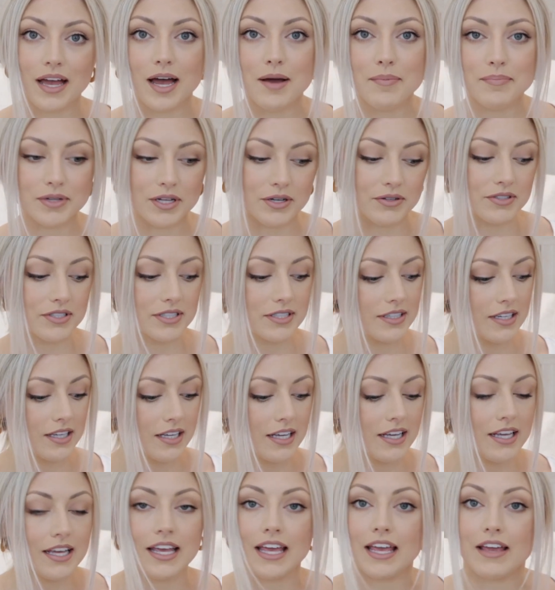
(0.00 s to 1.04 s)
uploads,
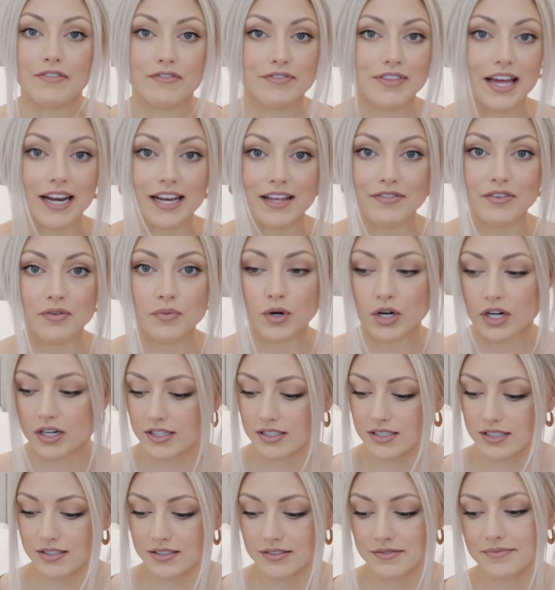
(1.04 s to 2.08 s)
if that even
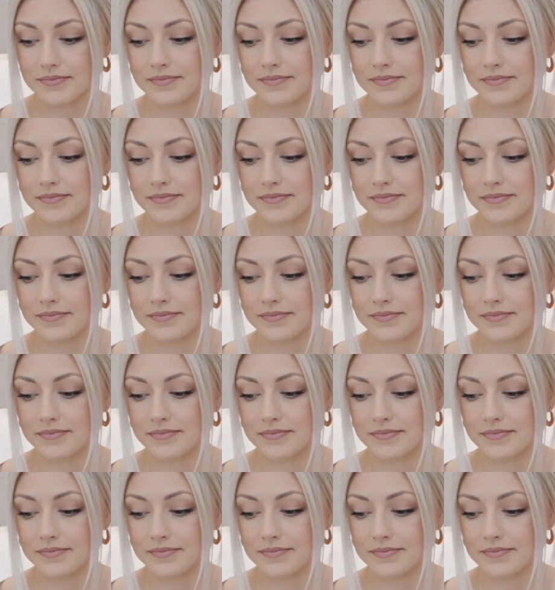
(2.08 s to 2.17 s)
works.